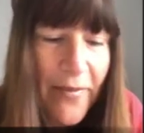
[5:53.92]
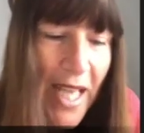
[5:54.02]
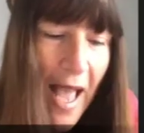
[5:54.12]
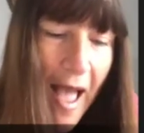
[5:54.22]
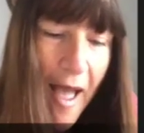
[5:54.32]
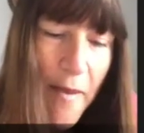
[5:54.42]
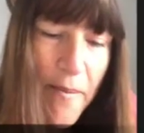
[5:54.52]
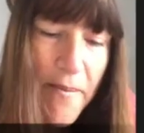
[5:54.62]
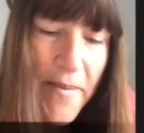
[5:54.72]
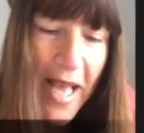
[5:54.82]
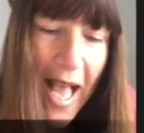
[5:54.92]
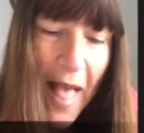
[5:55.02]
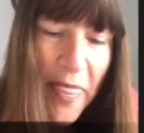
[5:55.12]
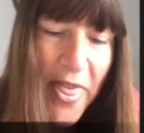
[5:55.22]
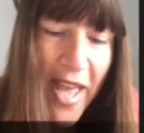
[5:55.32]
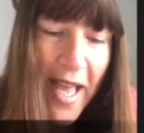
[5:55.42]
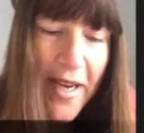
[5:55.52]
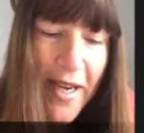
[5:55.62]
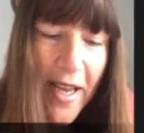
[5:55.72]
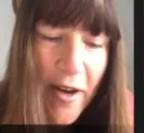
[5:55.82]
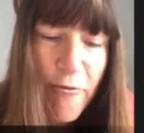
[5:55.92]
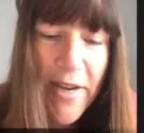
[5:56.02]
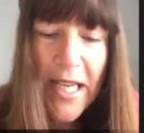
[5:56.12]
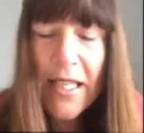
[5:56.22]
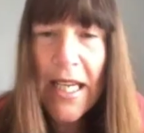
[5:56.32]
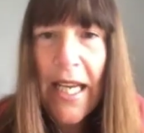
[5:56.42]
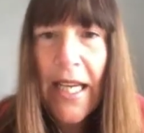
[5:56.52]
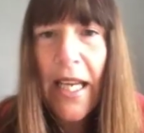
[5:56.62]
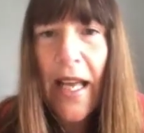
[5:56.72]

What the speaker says: And then I really like